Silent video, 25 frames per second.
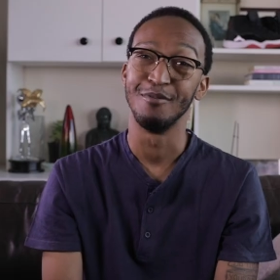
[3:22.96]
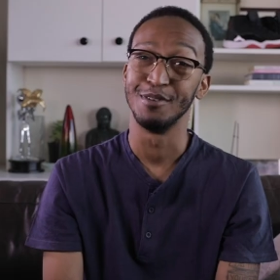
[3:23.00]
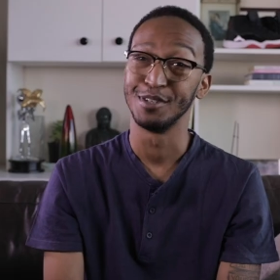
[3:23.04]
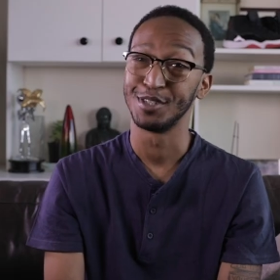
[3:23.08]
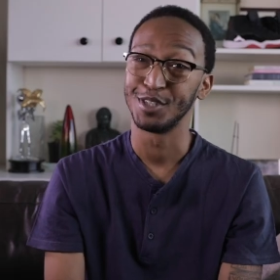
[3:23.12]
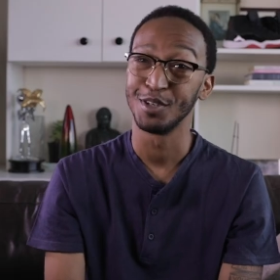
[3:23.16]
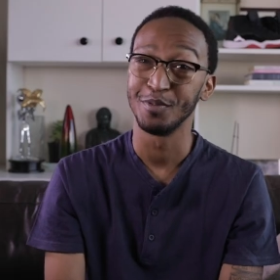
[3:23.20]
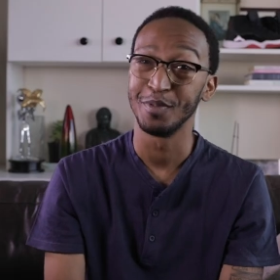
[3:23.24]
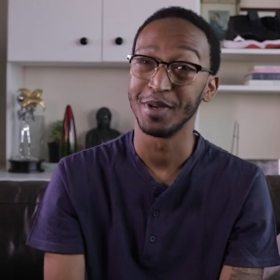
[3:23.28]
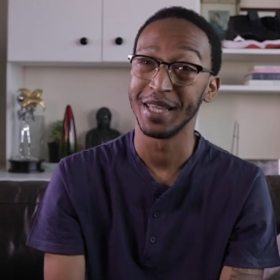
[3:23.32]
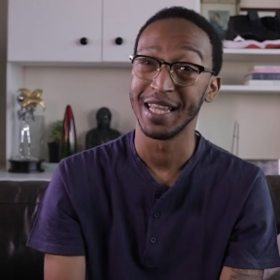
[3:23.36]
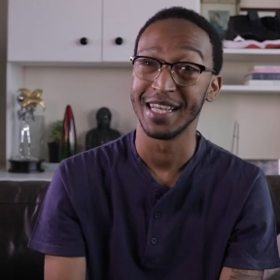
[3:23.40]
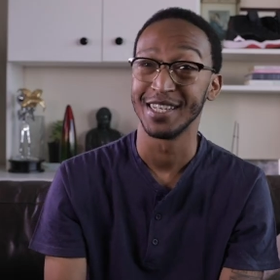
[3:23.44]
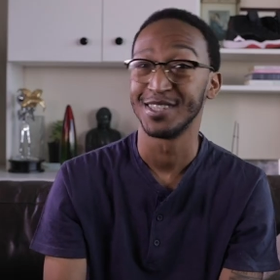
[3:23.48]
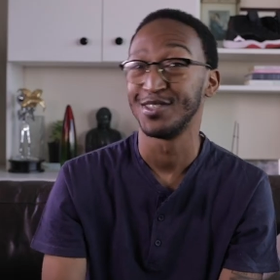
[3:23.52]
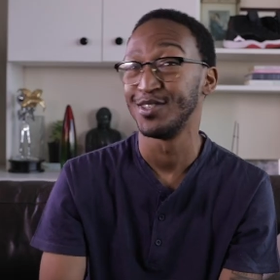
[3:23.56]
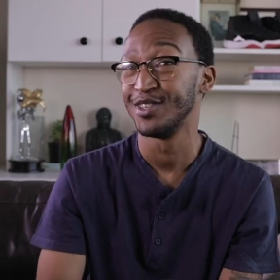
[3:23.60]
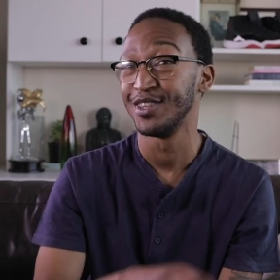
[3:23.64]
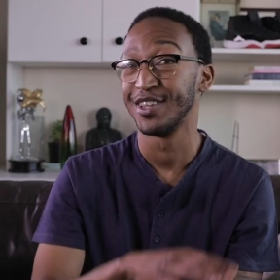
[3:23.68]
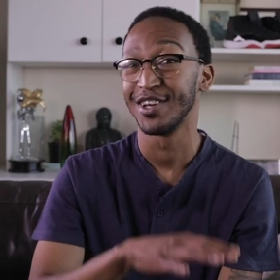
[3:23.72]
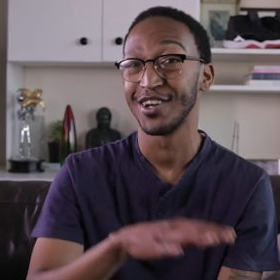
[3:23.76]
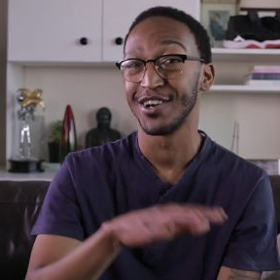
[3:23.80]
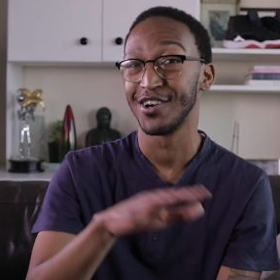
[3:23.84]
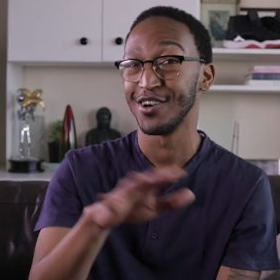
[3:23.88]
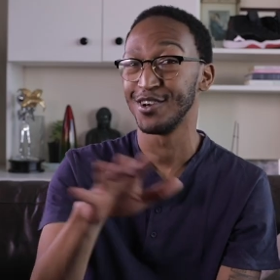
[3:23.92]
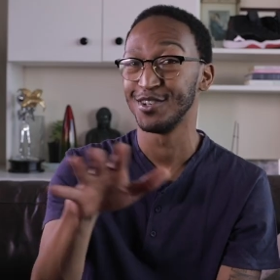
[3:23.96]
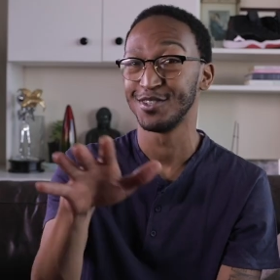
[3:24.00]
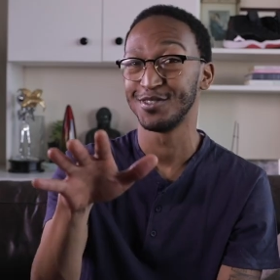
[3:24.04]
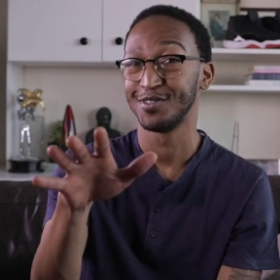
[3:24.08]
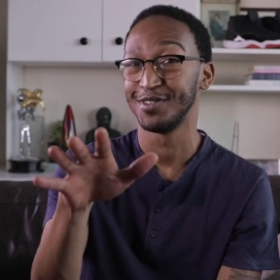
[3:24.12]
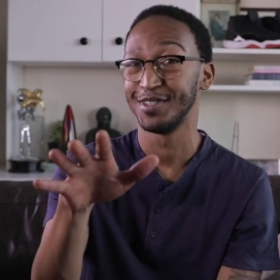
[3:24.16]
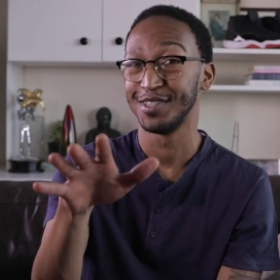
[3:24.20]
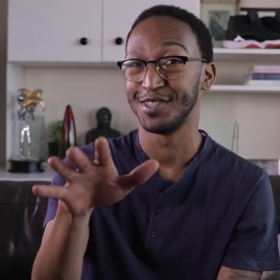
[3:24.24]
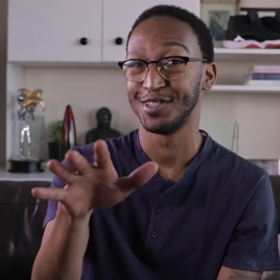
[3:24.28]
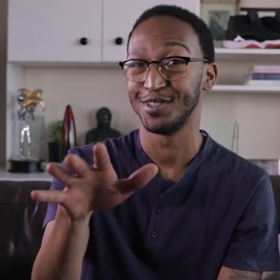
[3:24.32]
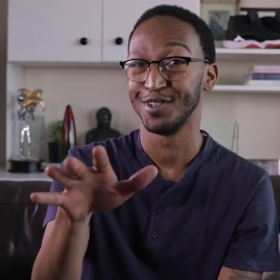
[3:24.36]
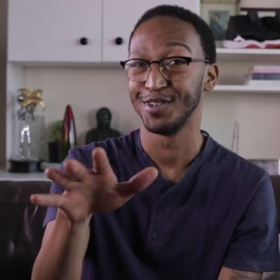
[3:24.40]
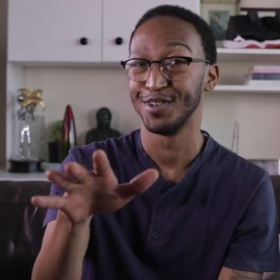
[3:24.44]
I'm assuming that's to the
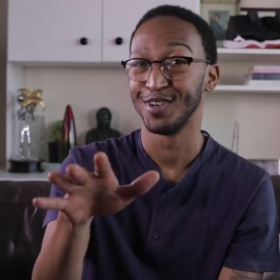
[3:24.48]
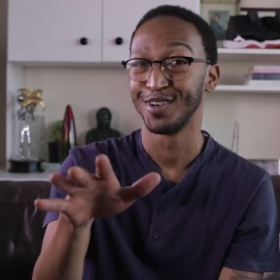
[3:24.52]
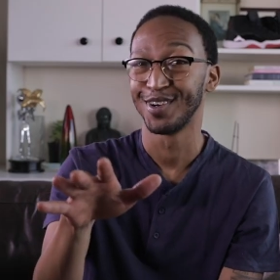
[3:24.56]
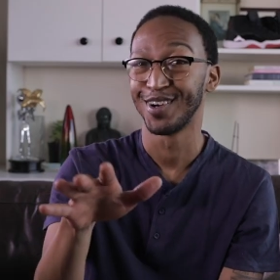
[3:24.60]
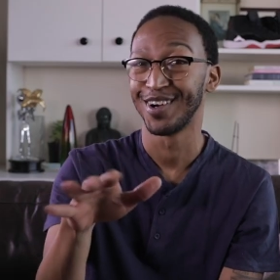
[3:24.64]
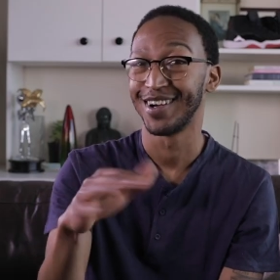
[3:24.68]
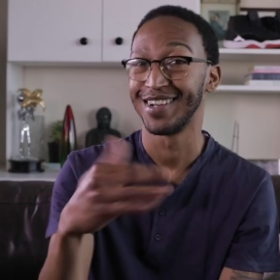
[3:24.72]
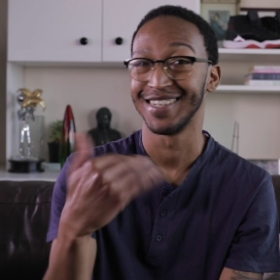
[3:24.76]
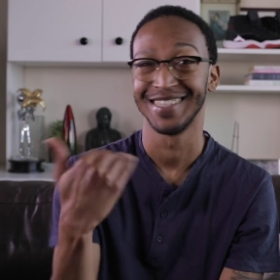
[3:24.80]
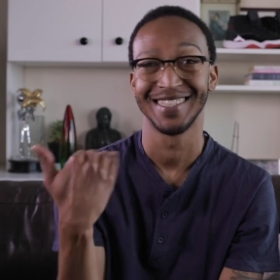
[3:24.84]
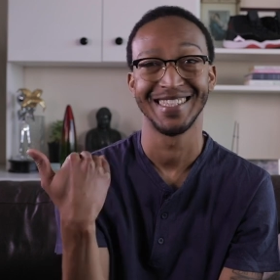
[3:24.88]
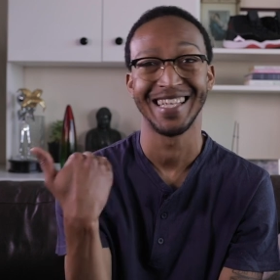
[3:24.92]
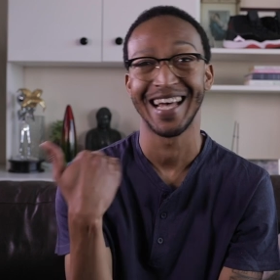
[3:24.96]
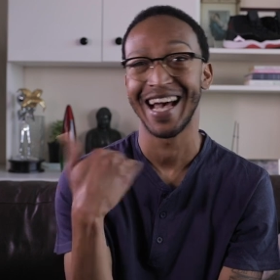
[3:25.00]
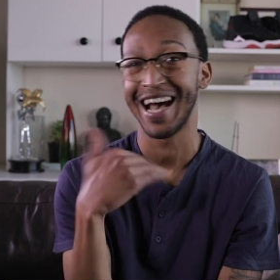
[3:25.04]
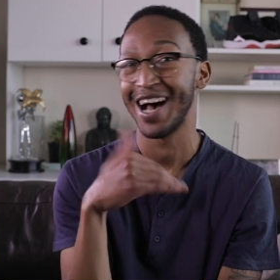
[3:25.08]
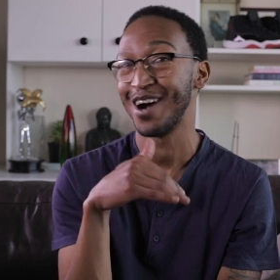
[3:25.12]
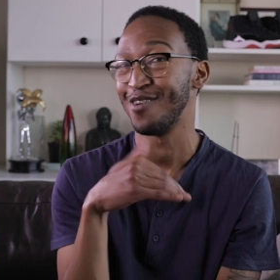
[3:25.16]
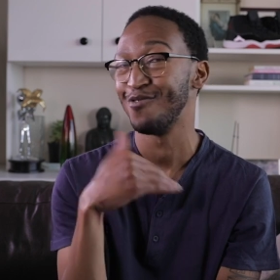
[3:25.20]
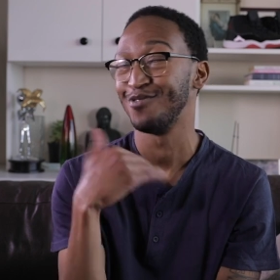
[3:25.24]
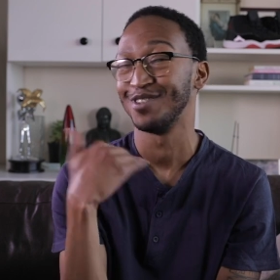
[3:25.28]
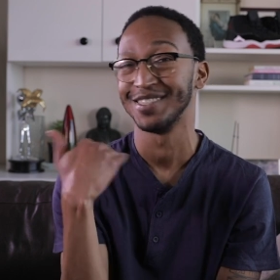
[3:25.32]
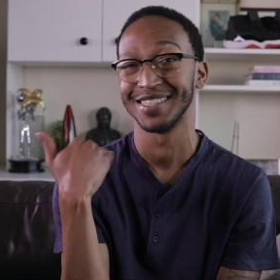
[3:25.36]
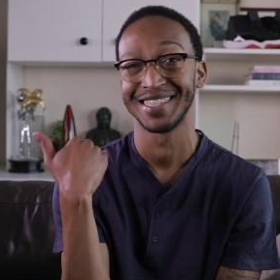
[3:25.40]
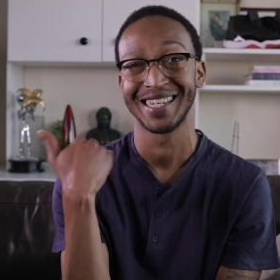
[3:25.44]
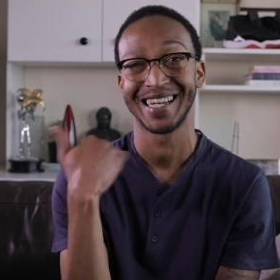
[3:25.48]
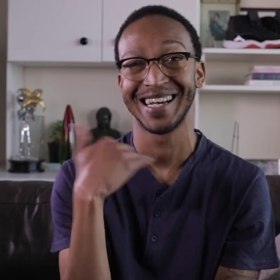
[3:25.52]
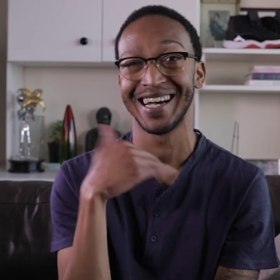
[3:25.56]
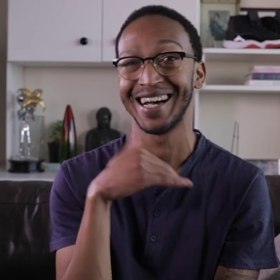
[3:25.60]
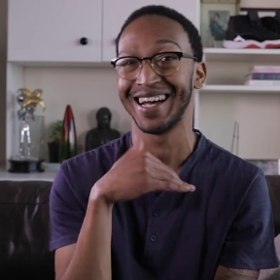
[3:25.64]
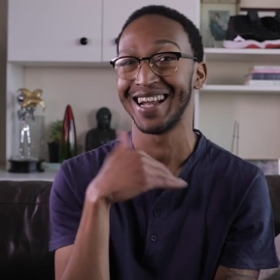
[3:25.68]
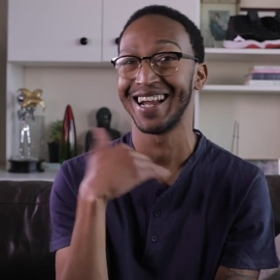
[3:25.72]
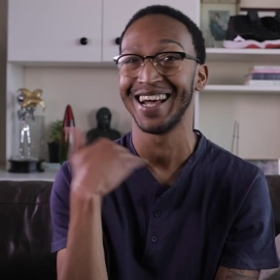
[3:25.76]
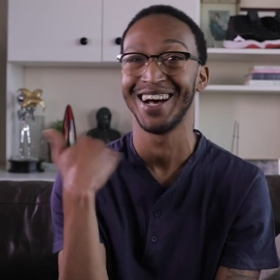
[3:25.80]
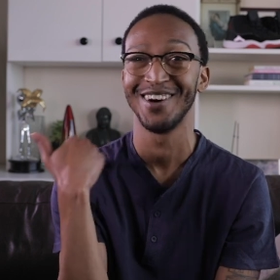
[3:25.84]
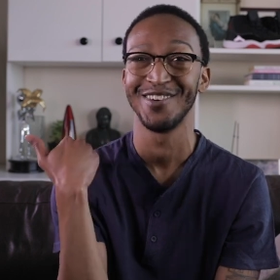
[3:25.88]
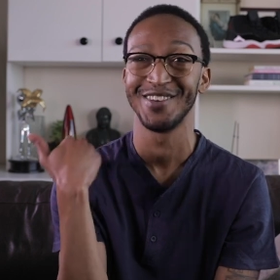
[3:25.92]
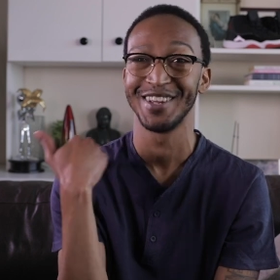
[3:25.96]
grocery store because that was
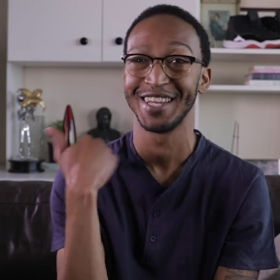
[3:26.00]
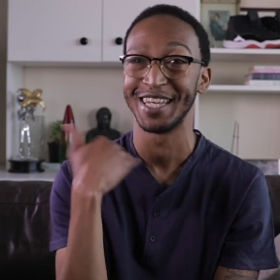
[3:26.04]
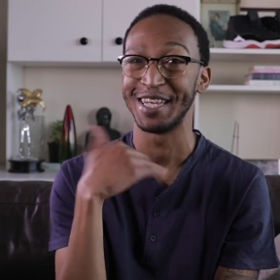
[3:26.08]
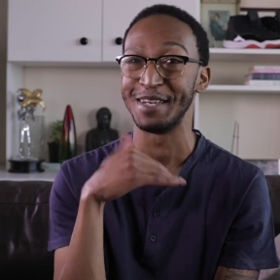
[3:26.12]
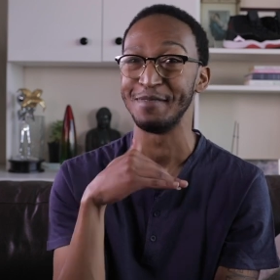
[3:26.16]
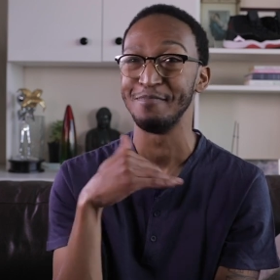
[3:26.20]
cut out